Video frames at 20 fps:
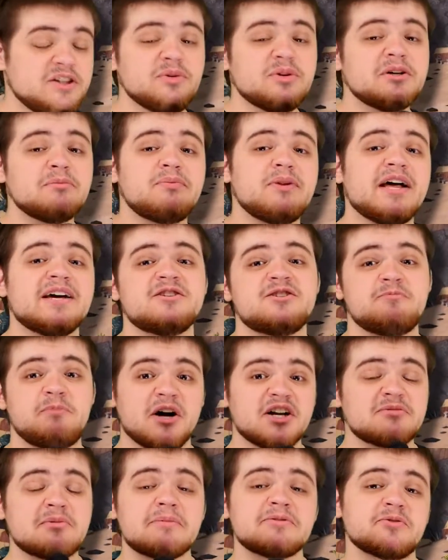You can play
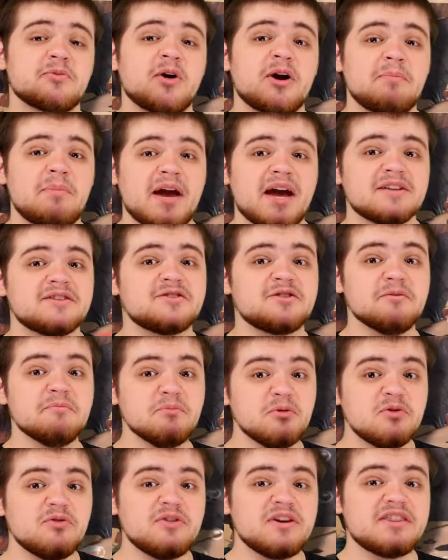SpongeBob SquarePants, the
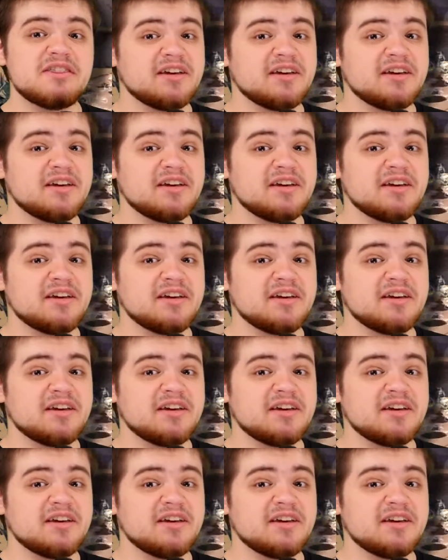movie,